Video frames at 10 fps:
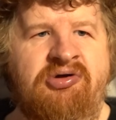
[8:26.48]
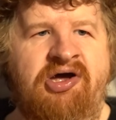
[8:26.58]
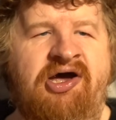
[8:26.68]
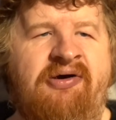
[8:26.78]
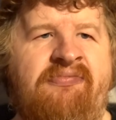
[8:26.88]

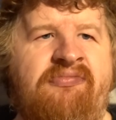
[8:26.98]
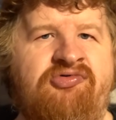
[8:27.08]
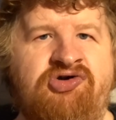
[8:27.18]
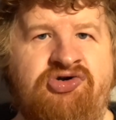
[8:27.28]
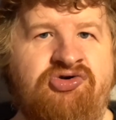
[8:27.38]
um,
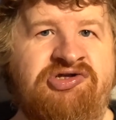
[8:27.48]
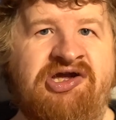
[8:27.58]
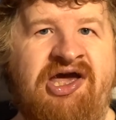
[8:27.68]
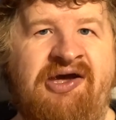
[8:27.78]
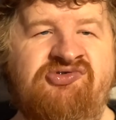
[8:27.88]

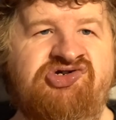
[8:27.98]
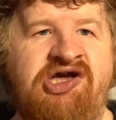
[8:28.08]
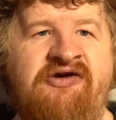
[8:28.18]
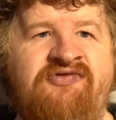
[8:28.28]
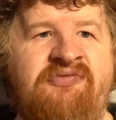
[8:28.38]
recruiting
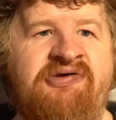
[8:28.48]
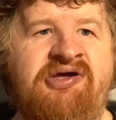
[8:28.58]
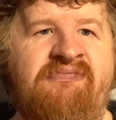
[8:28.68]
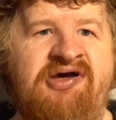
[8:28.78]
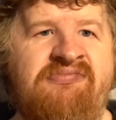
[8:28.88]
MJF to
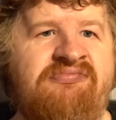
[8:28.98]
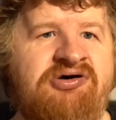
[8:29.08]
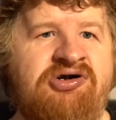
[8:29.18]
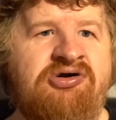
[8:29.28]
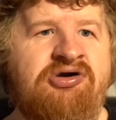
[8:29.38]
be a
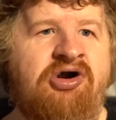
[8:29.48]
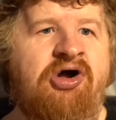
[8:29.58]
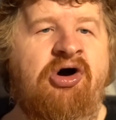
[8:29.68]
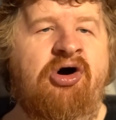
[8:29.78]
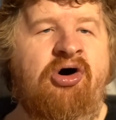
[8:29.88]
member,
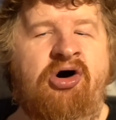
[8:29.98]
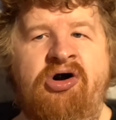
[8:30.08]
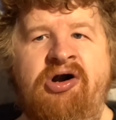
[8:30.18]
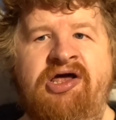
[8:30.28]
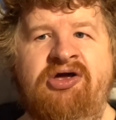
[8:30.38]

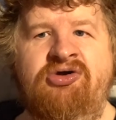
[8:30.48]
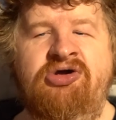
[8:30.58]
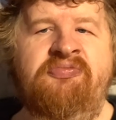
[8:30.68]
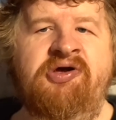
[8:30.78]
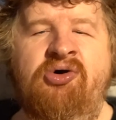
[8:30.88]
or it
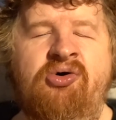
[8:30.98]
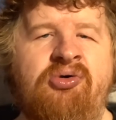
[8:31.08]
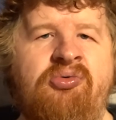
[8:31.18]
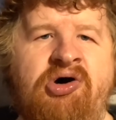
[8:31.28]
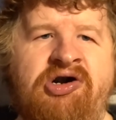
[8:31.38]
could be a
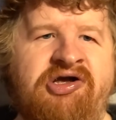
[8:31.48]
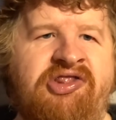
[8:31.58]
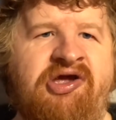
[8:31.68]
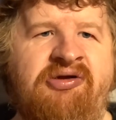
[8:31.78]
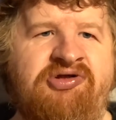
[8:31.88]
whole work
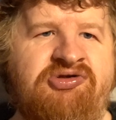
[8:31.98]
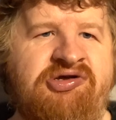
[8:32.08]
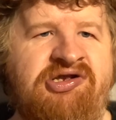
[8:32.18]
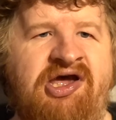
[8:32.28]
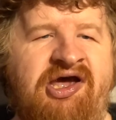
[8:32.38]
thing
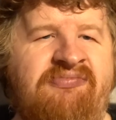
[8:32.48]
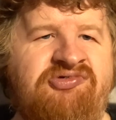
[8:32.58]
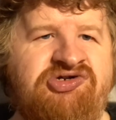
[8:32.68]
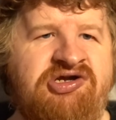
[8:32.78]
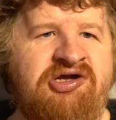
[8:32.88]
between
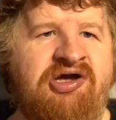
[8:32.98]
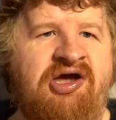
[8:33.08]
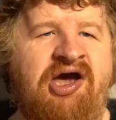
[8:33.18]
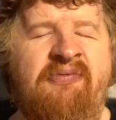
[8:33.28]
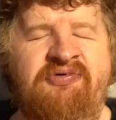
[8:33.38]
MJ
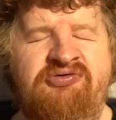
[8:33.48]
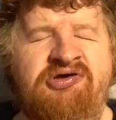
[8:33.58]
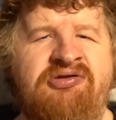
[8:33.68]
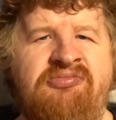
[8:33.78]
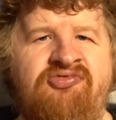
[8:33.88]
uh, uh,
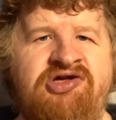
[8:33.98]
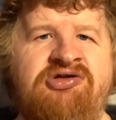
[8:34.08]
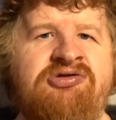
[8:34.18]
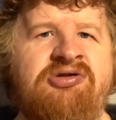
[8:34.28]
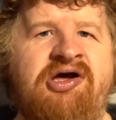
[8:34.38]
between
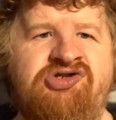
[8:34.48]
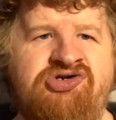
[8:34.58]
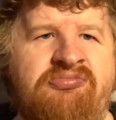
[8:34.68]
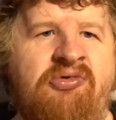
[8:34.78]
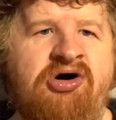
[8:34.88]
Regal and
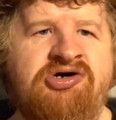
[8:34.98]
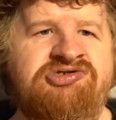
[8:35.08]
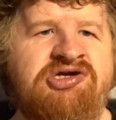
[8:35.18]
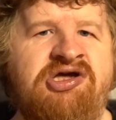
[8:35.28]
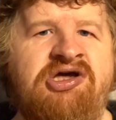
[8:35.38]
Jon
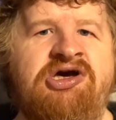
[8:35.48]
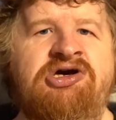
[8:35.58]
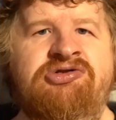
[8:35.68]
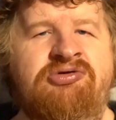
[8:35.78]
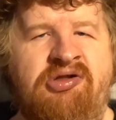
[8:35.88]
Moxley
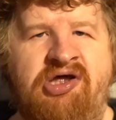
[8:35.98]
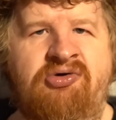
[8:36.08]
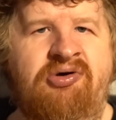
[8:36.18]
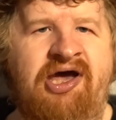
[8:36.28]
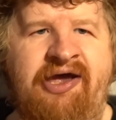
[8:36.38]
to
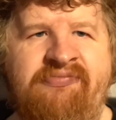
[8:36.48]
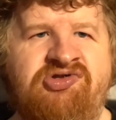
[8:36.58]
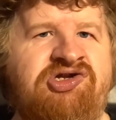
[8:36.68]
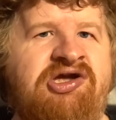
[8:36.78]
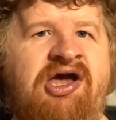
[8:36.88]
allow
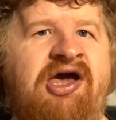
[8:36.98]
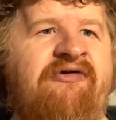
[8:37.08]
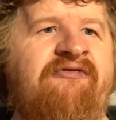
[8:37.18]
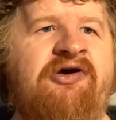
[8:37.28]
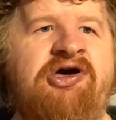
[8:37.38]

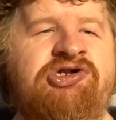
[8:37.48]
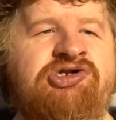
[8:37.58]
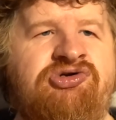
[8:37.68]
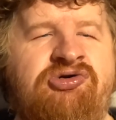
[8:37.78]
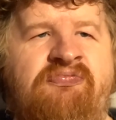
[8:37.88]
MJF
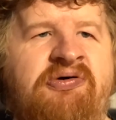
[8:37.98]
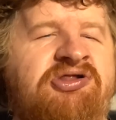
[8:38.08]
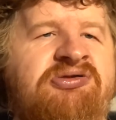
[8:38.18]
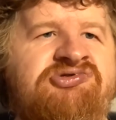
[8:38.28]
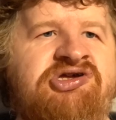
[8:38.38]
to
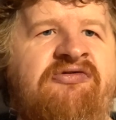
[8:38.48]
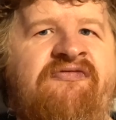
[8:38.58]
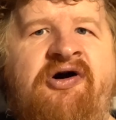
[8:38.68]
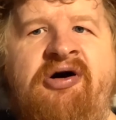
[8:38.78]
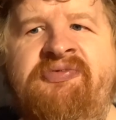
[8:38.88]
build
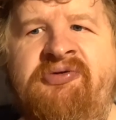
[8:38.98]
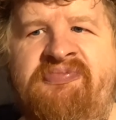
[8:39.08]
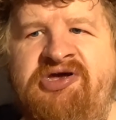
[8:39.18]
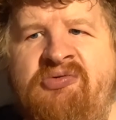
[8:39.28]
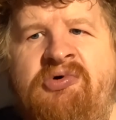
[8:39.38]
himself up to
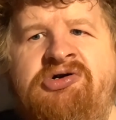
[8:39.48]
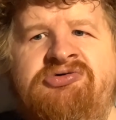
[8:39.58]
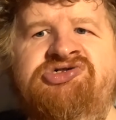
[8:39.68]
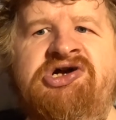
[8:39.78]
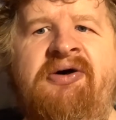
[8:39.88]
be
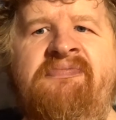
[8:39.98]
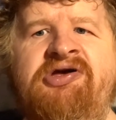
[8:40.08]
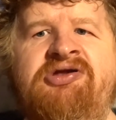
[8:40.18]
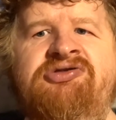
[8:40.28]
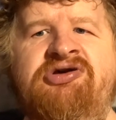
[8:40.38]
world
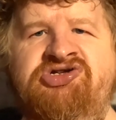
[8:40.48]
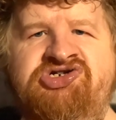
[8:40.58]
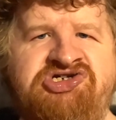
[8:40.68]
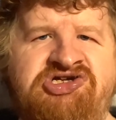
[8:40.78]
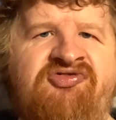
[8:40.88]
champion, to
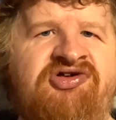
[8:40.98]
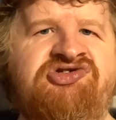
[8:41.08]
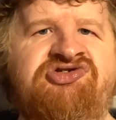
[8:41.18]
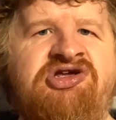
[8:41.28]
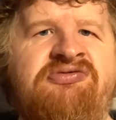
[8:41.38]
achieve
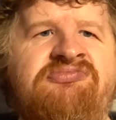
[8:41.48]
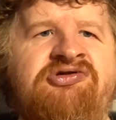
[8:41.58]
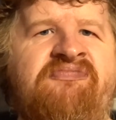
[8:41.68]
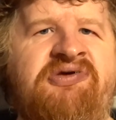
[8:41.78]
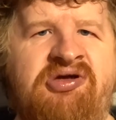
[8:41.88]
his
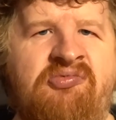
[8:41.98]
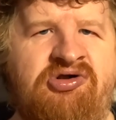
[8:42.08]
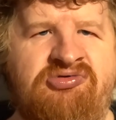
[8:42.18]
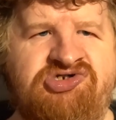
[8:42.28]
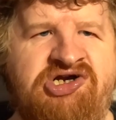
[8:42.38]
dreams of being
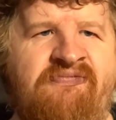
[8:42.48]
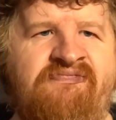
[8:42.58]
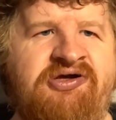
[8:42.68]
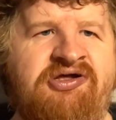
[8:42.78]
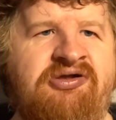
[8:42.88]
world
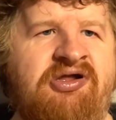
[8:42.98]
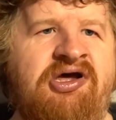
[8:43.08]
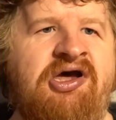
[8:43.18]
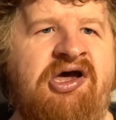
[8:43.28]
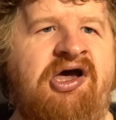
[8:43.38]
champion,
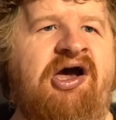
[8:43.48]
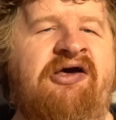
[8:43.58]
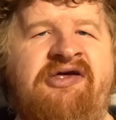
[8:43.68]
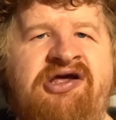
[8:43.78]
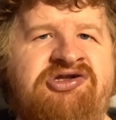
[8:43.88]

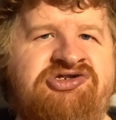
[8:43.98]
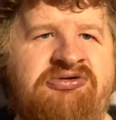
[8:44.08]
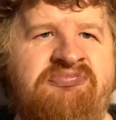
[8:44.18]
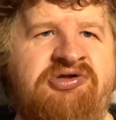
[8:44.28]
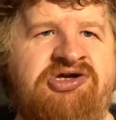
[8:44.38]
and then
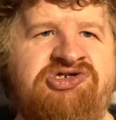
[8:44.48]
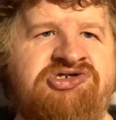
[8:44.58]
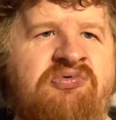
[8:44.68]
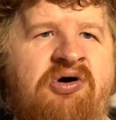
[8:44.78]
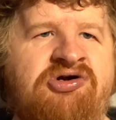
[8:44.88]
simply
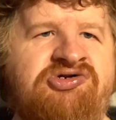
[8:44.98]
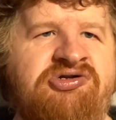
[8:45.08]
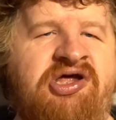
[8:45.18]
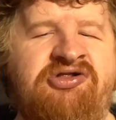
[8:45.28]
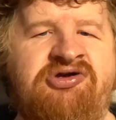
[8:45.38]
squash
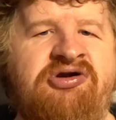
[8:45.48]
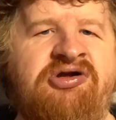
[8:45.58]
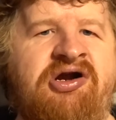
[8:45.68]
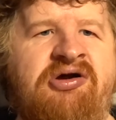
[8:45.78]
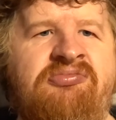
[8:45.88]
it. Then
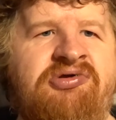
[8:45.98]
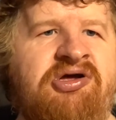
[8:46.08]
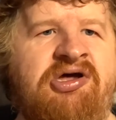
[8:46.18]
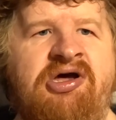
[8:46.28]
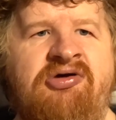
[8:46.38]
turning around,
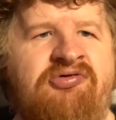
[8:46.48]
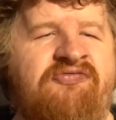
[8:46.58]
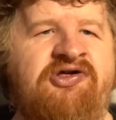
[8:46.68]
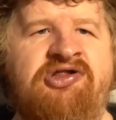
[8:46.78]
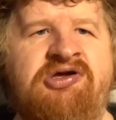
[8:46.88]

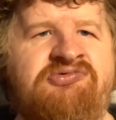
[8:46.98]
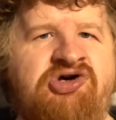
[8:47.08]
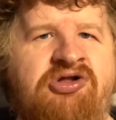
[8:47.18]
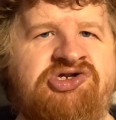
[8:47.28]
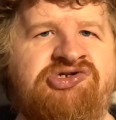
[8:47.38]
revealing it
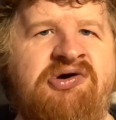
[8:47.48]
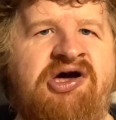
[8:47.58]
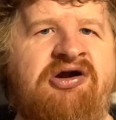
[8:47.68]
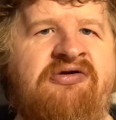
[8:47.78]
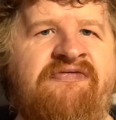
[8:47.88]
was all a
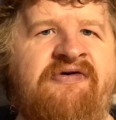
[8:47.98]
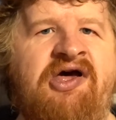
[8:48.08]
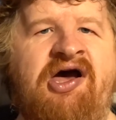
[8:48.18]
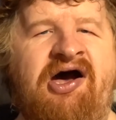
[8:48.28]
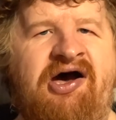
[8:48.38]
swerve,
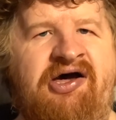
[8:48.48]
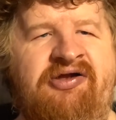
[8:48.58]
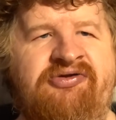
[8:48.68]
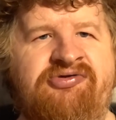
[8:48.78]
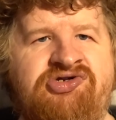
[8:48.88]

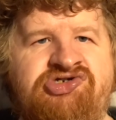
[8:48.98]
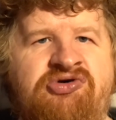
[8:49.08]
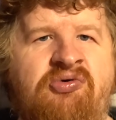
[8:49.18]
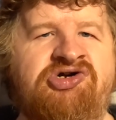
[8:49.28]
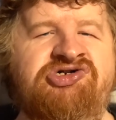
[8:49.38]
and
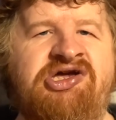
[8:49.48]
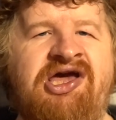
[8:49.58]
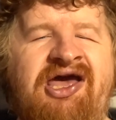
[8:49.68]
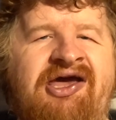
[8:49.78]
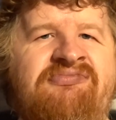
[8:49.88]
squashing
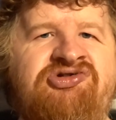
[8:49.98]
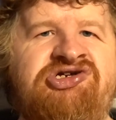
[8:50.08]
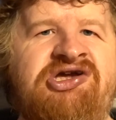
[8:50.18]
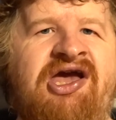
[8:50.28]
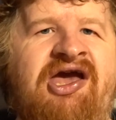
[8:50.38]

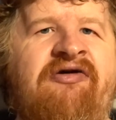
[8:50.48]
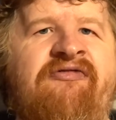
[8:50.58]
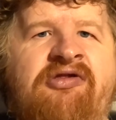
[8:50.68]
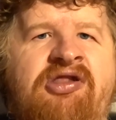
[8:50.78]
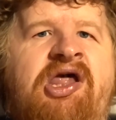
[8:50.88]
MJF
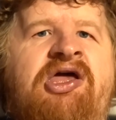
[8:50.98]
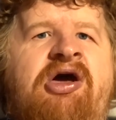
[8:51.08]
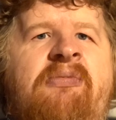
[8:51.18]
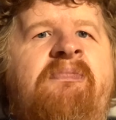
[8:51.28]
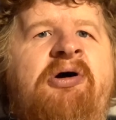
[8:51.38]

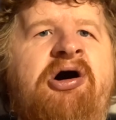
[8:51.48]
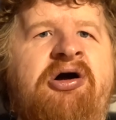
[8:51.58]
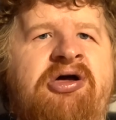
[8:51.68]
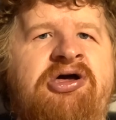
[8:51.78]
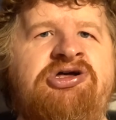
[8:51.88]
like a
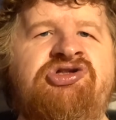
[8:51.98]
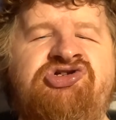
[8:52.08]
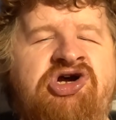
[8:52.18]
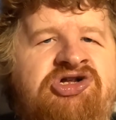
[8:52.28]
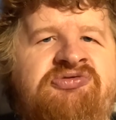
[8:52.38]
bug,
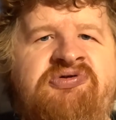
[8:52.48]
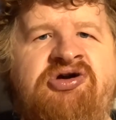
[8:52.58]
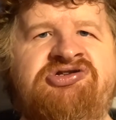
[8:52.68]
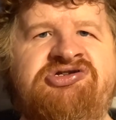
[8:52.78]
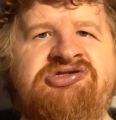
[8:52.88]
just
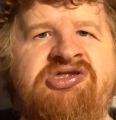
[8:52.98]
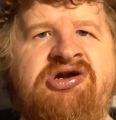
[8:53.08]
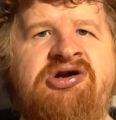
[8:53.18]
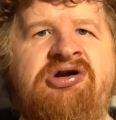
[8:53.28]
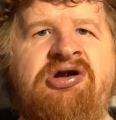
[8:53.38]
because
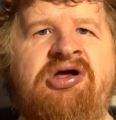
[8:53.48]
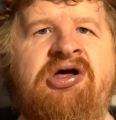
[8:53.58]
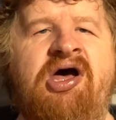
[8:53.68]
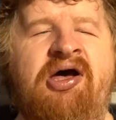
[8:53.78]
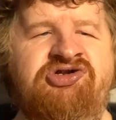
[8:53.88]
they're
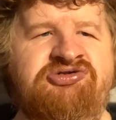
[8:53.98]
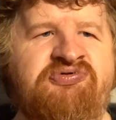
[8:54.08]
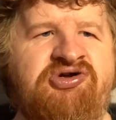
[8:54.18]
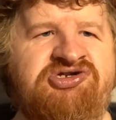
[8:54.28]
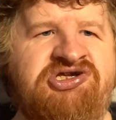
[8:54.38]
uh, just
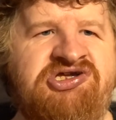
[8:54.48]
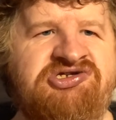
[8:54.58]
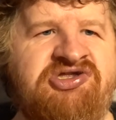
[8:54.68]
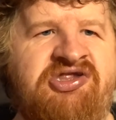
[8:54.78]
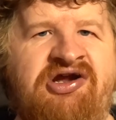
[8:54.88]
because
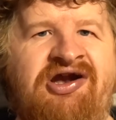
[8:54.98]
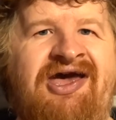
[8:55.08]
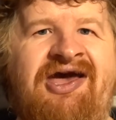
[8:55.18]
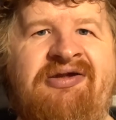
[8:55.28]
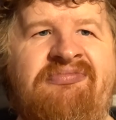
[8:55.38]
he's their
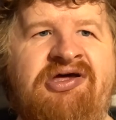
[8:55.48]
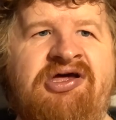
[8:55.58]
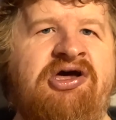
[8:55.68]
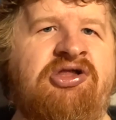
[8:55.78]
enemy.